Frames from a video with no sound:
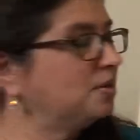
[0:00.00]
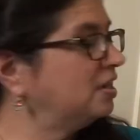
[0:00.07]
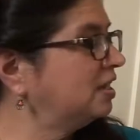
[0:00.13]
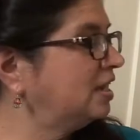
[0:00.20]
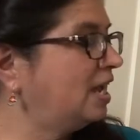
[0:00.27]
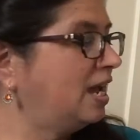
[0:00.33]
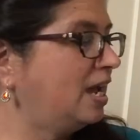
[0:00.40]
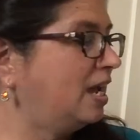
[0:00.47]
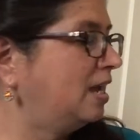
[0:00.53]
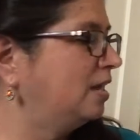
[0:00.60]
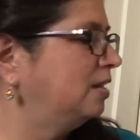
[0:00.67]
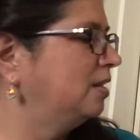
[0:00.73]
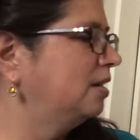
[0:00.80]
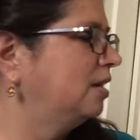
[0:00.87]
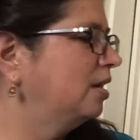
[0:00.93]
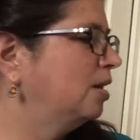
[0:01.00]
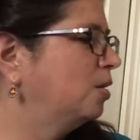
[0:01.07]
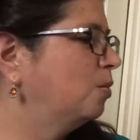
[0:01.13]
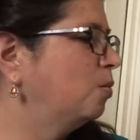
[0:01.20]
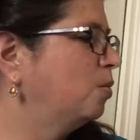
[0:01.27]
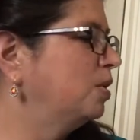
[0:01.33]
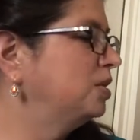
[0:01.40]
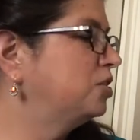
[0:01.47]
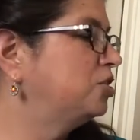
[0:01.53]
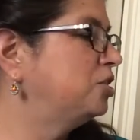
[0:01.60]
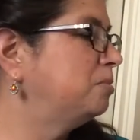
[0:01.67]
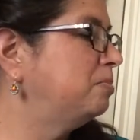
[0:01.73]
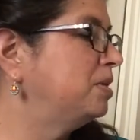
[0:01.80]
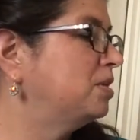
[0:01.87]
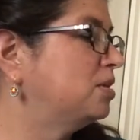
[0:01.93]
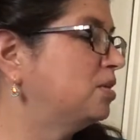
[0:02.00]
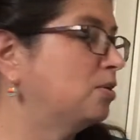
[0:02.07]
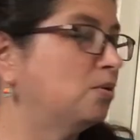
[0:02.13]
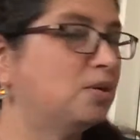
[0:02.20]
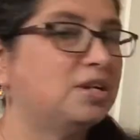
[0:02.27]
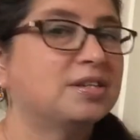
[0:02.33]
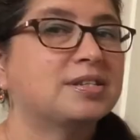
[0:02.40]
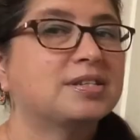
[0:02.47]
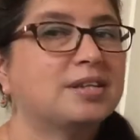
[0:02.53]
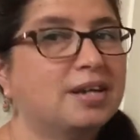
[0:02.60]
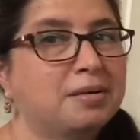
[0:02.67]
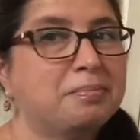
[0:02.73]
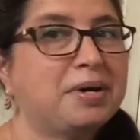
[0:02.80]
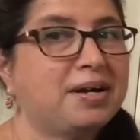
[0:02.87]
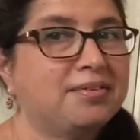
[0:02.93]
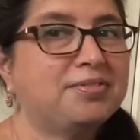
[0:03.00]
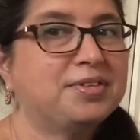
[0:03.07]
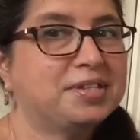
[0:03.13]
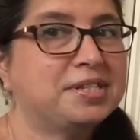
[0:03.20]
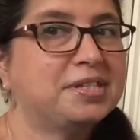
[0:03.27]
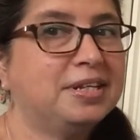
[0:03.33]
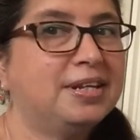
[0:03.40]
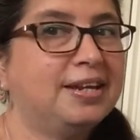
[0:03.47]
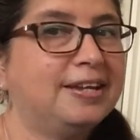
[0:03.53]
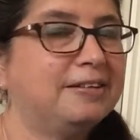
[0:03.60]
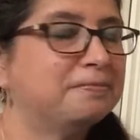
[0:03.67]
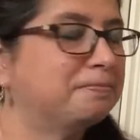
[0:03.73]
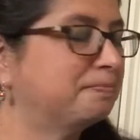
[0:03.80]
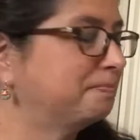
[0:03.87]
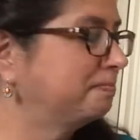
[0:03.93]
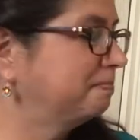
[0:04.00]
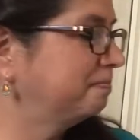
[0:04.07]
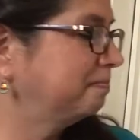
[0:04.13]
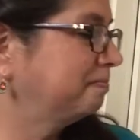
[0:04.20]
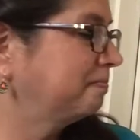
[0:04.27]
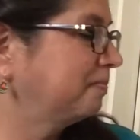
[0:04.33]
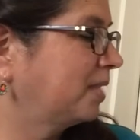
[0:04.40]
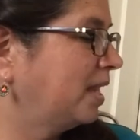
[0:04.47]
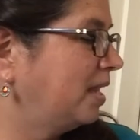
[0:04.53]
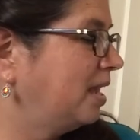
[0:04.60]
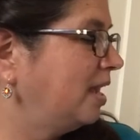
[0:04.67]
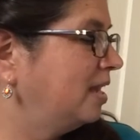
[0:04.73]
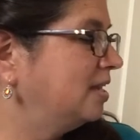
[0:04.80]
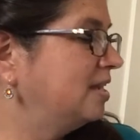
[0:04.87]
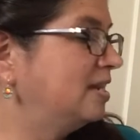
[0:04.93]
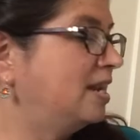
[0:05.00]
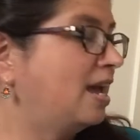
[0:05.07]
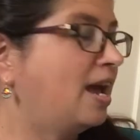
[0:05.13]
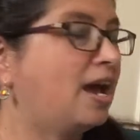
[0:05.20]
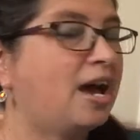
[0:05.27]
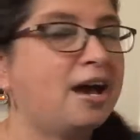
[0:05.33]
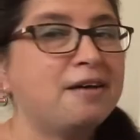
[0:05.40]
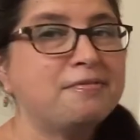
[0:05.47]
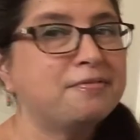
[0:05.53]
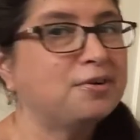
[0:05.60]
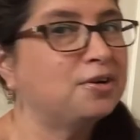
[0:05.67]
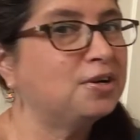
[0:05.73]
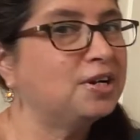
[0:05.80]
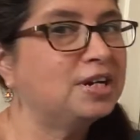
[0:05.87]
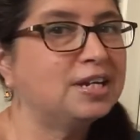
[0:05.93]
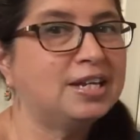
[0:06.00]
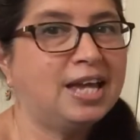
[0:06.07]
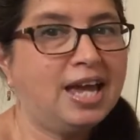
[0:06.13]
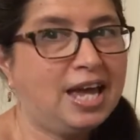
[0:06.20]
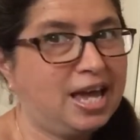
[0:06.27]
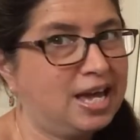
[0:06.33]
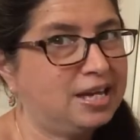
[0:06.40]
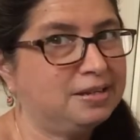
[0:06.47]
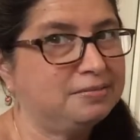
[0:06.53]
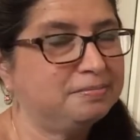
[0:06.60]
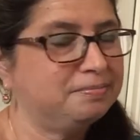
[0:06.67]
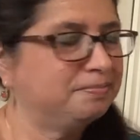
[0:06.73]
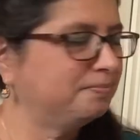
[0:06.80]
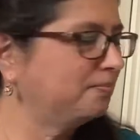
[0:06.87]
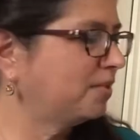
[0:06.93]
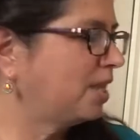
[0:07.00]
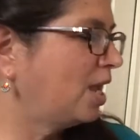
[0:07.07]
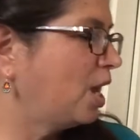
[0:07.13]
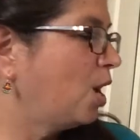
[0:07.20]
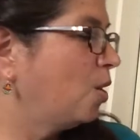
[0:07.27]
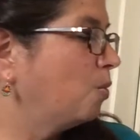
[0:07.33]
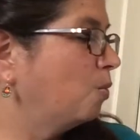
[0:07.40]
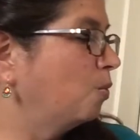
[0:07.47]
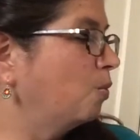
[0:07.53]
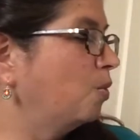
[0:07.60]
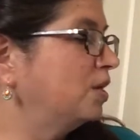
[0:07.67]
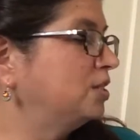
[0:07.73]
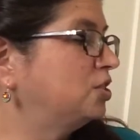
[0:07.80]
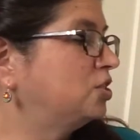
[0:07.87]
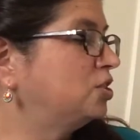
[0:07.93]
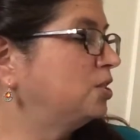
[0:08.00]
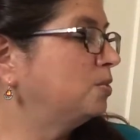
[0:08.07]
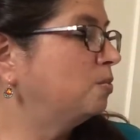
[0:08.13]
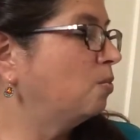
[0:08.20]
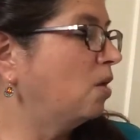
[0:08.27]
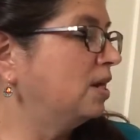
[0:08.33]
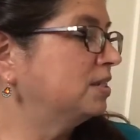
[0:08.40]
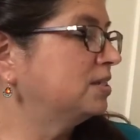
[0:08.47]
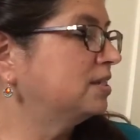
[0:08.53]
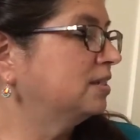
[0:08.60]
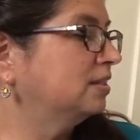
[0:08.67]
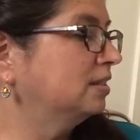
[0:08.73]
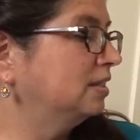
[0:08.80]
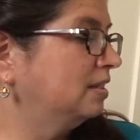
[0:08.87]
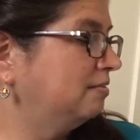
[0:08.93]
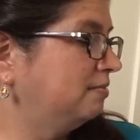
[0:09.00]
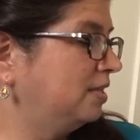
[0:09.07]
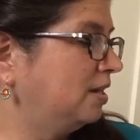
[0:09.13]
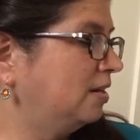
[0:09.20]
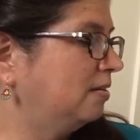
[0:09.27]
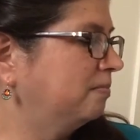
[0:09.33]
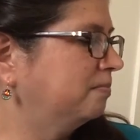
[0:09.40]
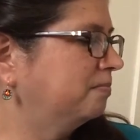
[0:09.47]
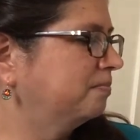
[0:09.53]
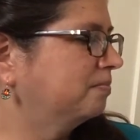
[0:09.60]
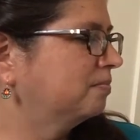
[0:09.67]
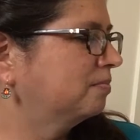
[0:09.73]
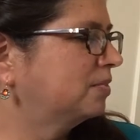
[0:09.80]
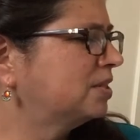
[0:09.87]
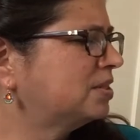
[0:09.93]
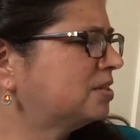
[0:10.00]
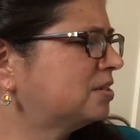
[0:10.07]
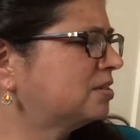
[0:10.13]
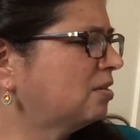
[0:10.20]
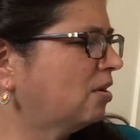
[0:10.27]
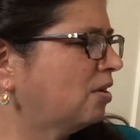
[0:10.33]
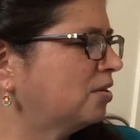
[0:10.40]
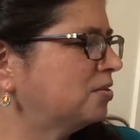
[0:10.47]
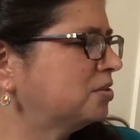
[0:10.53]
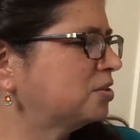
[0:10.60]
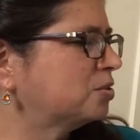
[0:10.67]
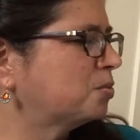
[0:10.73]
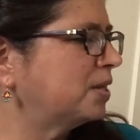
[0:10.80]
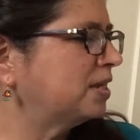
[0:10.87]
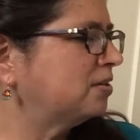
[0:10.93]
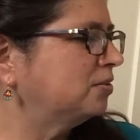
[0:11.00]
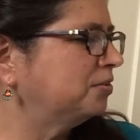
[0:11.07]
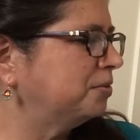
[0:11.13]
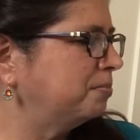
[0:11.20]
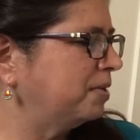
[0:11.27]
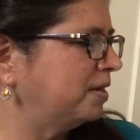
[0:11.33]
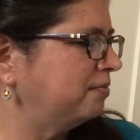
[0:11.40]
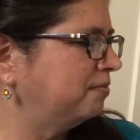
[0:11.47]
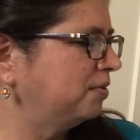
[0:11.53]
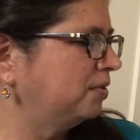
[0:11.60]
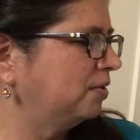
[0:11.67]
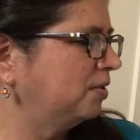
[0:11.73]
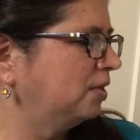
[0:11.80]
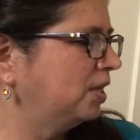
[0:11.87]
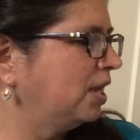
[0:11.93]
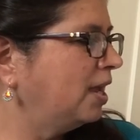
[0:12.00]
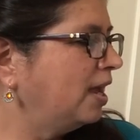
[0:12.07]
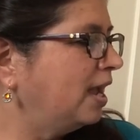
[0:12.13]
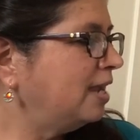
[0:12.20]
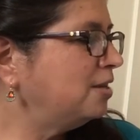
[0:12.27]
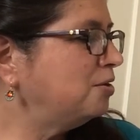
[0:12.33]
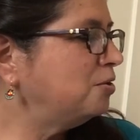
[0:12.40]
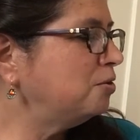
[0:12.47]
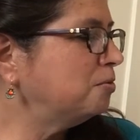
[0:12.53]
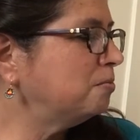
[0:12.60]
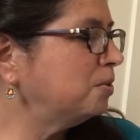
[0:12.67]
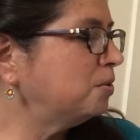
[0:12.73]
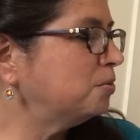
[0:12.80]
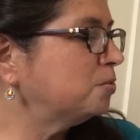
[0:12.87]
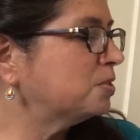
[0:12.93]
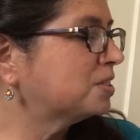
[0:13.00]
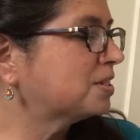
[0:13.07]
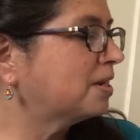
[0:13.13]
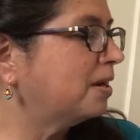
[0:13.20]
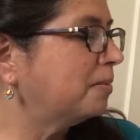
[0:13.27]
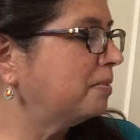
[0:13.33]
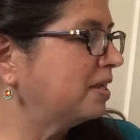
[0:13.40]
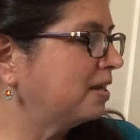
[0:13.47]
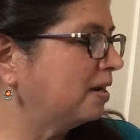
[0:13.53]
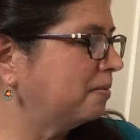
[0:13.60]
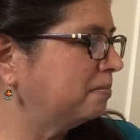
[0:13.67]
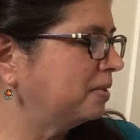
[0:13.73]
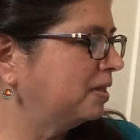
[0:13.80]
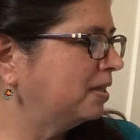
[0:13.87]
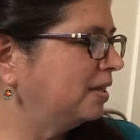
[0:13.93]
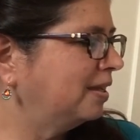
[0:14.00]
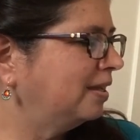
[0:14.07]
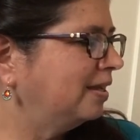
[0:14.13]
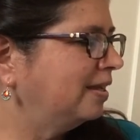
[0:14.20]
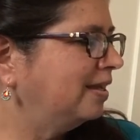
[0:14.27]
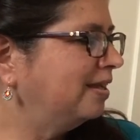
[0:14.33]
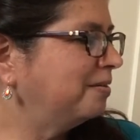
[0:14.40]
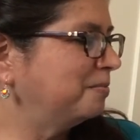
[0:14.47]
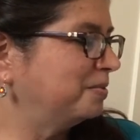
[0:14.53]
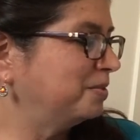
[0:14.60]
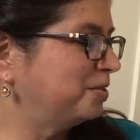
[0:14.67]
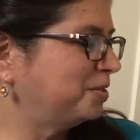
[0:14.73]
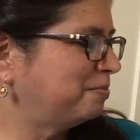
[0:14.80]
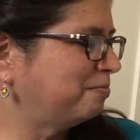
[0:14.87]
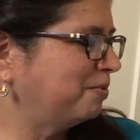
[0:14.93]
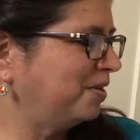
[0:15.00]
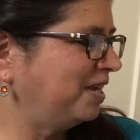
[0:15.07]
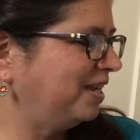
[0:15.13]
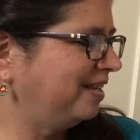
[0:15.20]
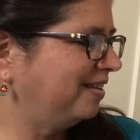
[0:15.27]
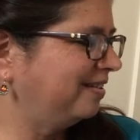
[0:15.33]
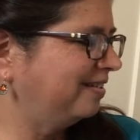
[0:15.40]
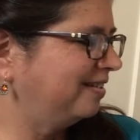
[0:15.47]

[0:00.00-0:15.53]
again would she be curious about the city. Never again would she want to live there. The stars twinkled above her. A new moon was coming up. It was spring,